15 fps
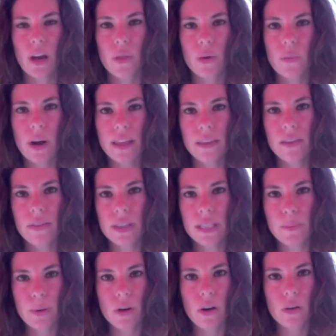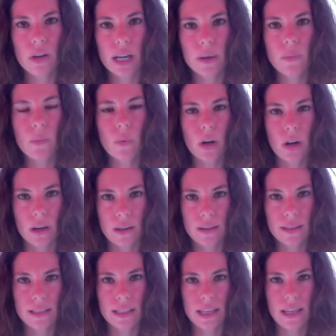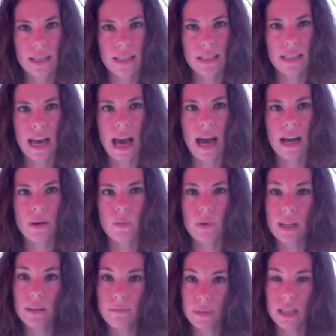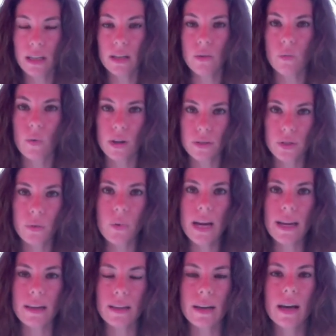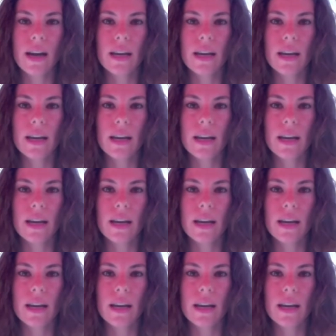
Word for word: The way that this program works is that we meet once a week